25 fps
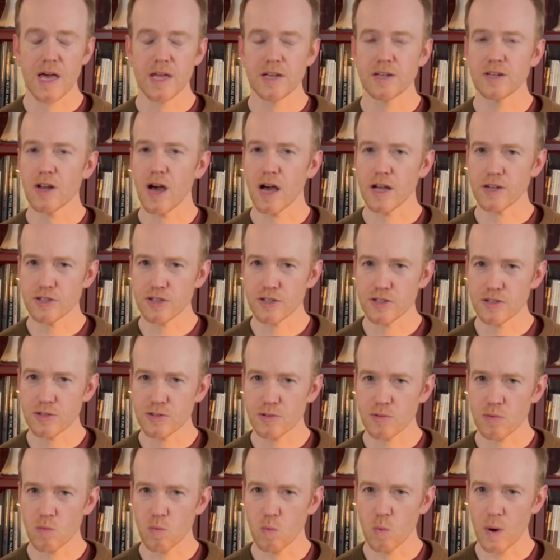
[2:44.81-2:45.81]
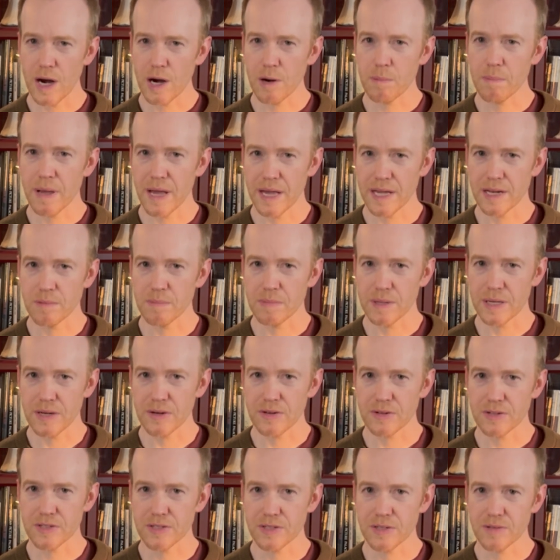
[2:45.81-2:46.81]
not just where pain
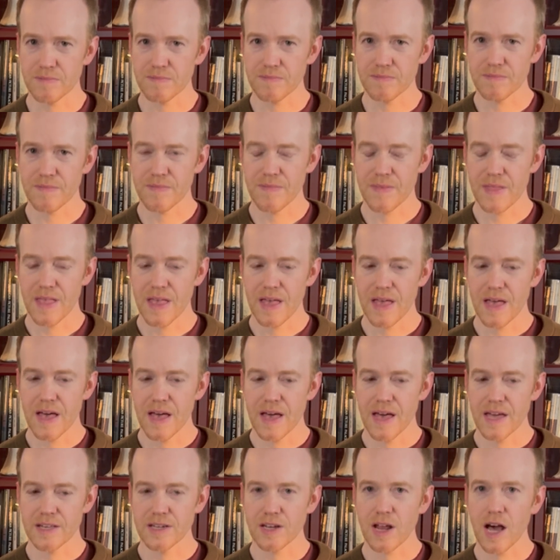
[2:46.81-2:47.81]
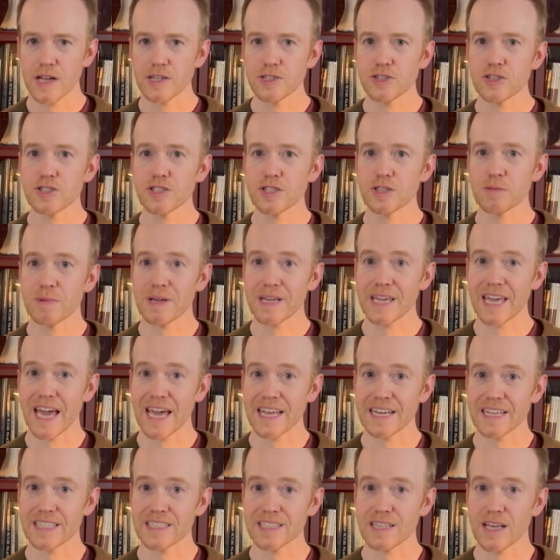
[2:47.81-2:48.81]
appears, not just the
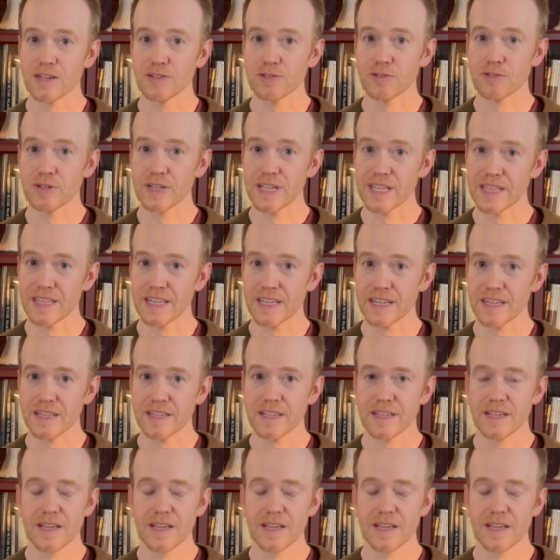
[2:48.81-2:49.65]
mechanics underneath it,